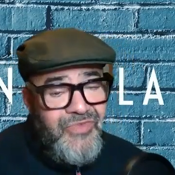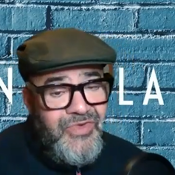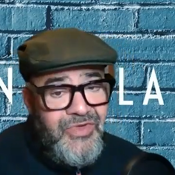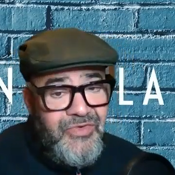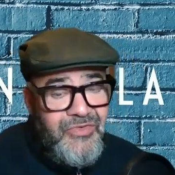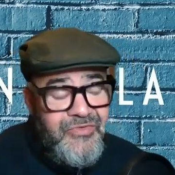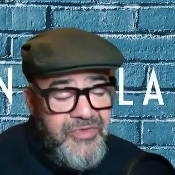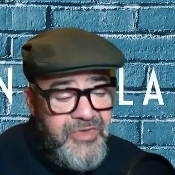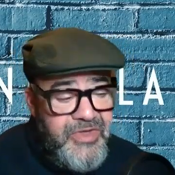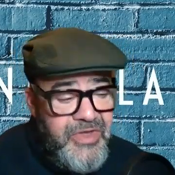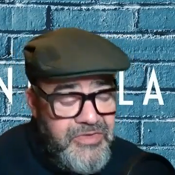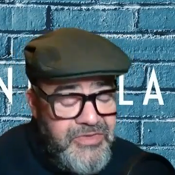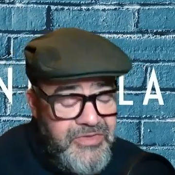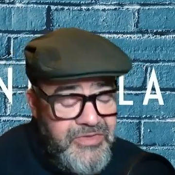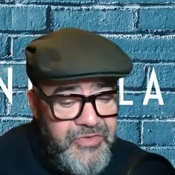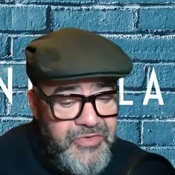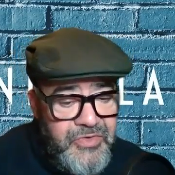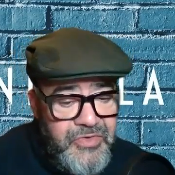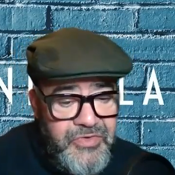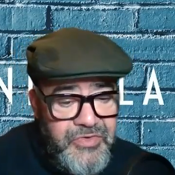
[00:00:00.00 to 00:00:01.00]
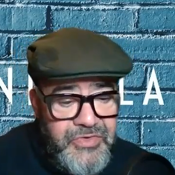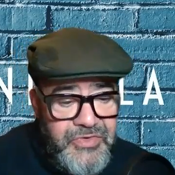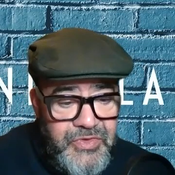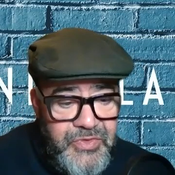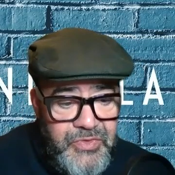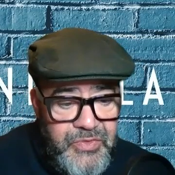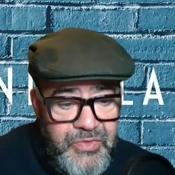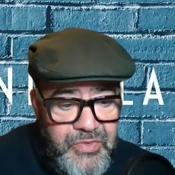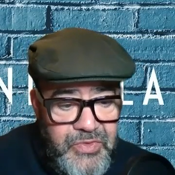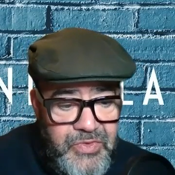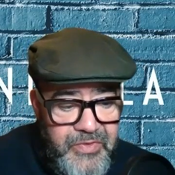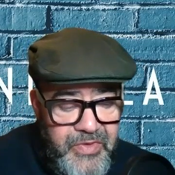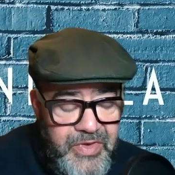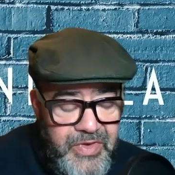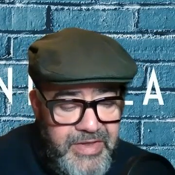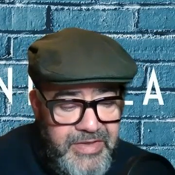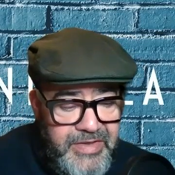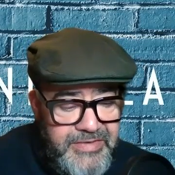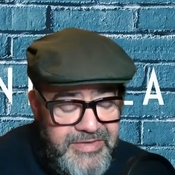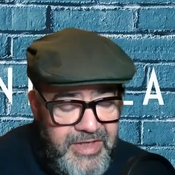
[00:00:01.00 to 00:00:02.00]
Look, for those of you who do
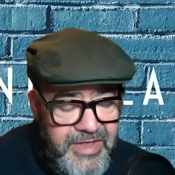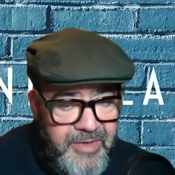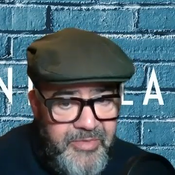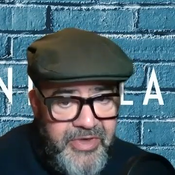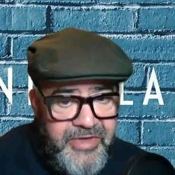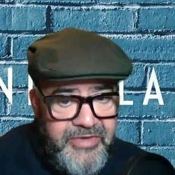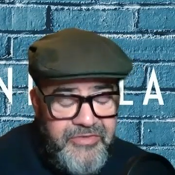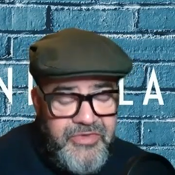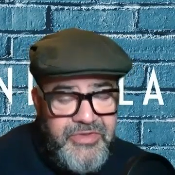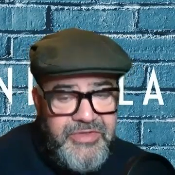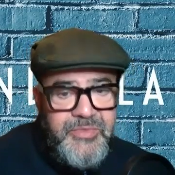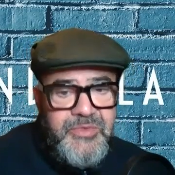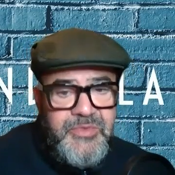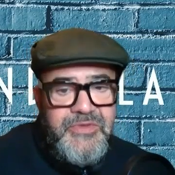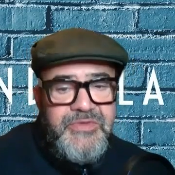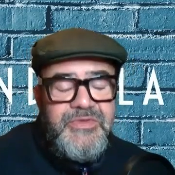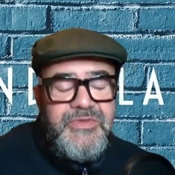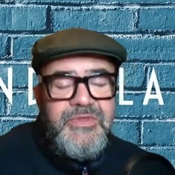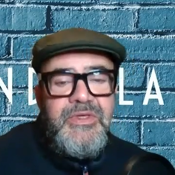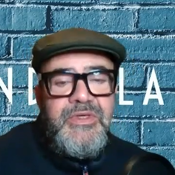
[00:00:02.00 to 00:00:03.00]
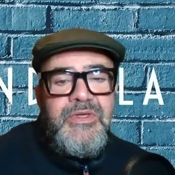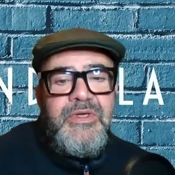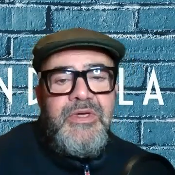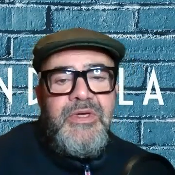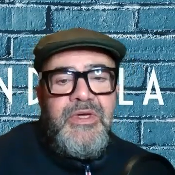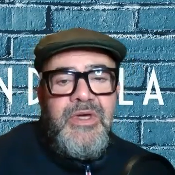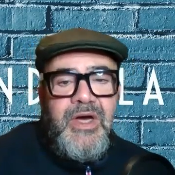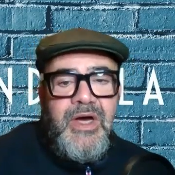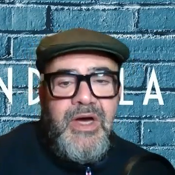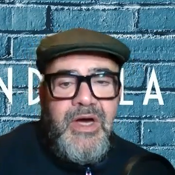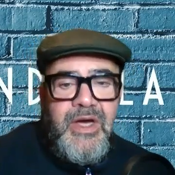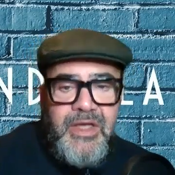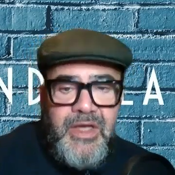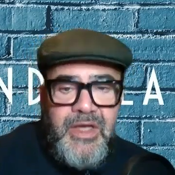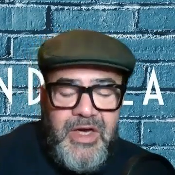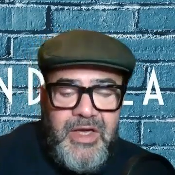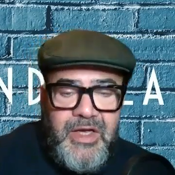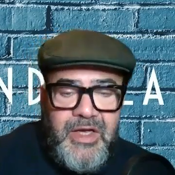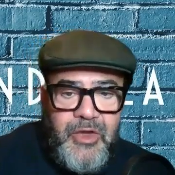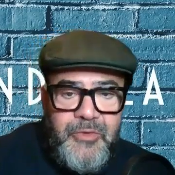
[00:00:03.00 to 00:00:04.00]
celebrate Christmas, I
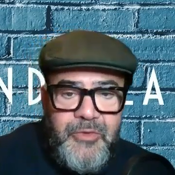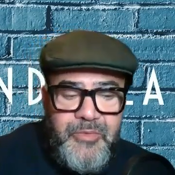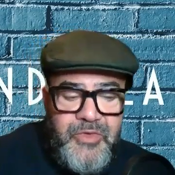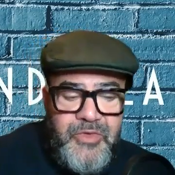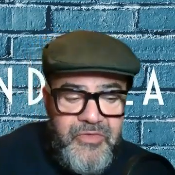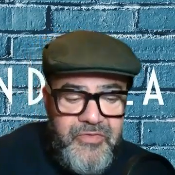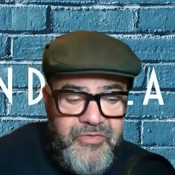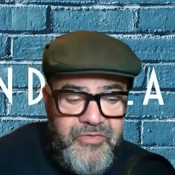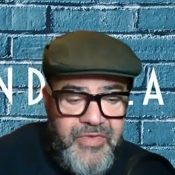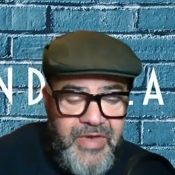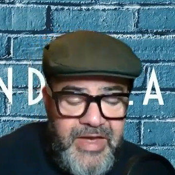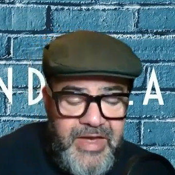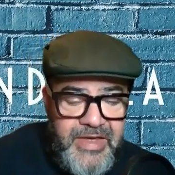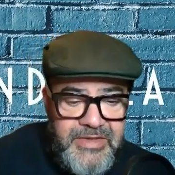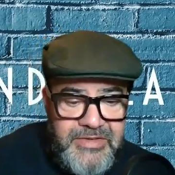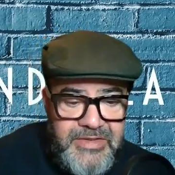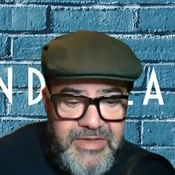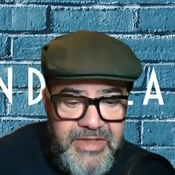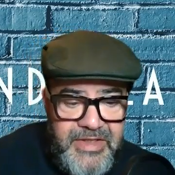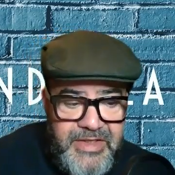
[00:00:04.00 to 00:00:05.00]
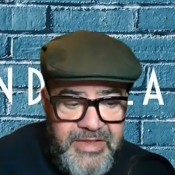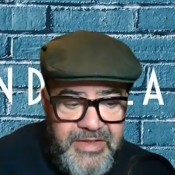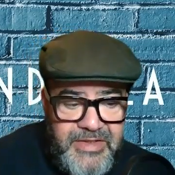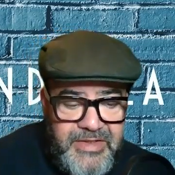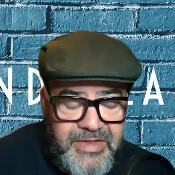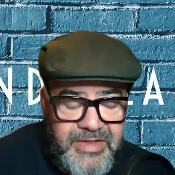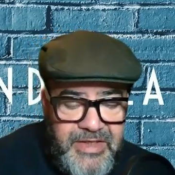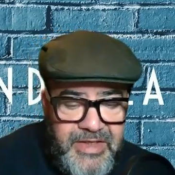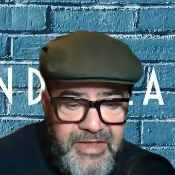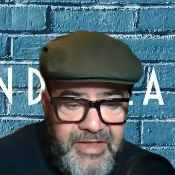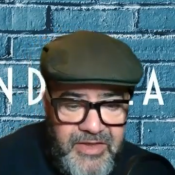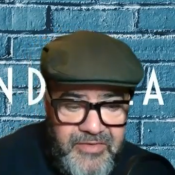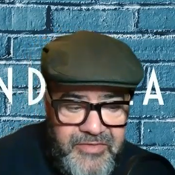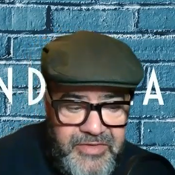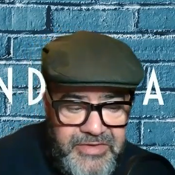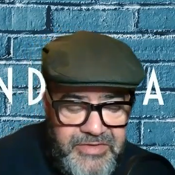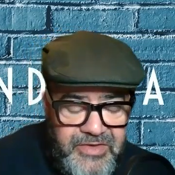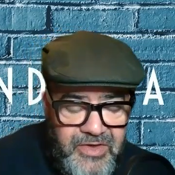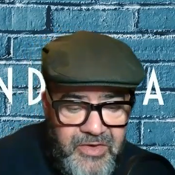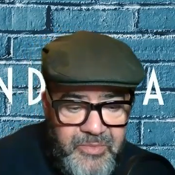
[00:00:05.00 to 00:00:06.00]
hope you've had a
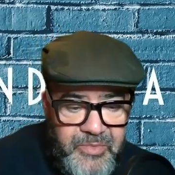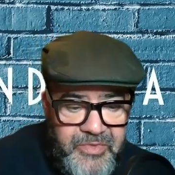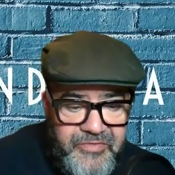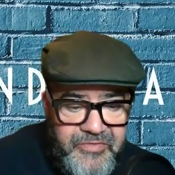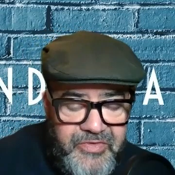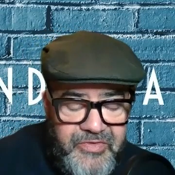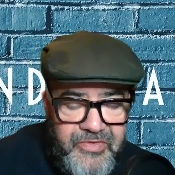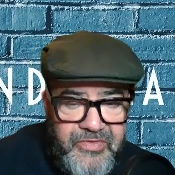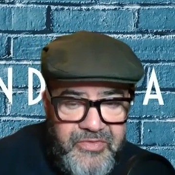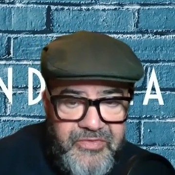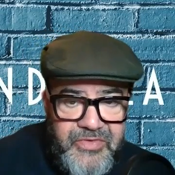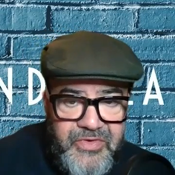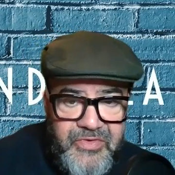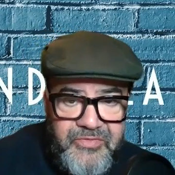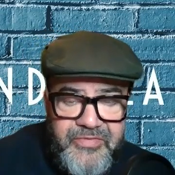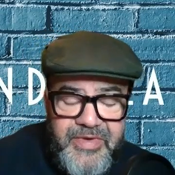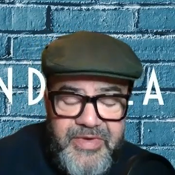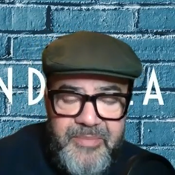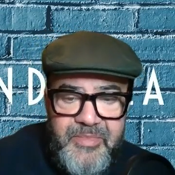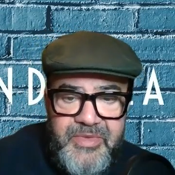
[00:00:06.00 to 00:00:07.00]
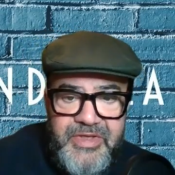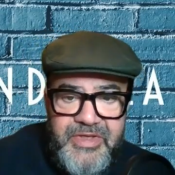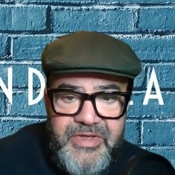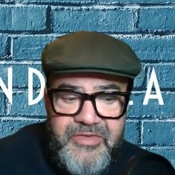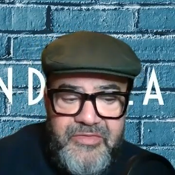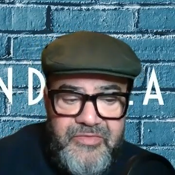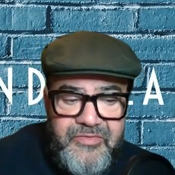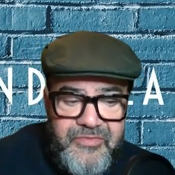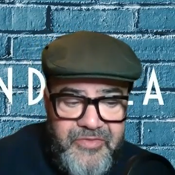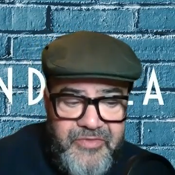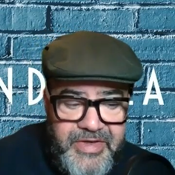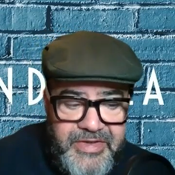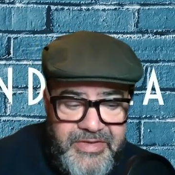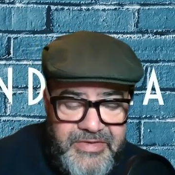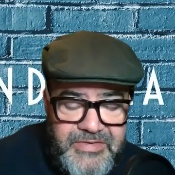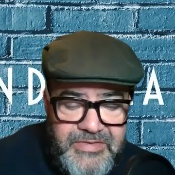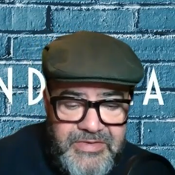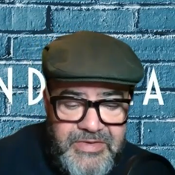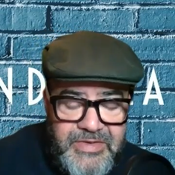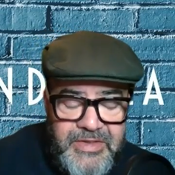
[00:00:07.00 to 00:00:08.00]
lovely time with your family and
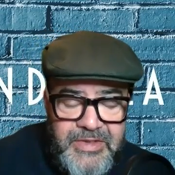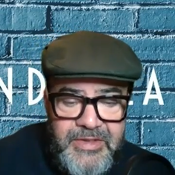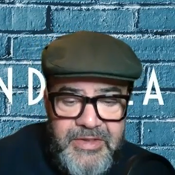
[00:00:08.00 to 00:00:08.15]
friends.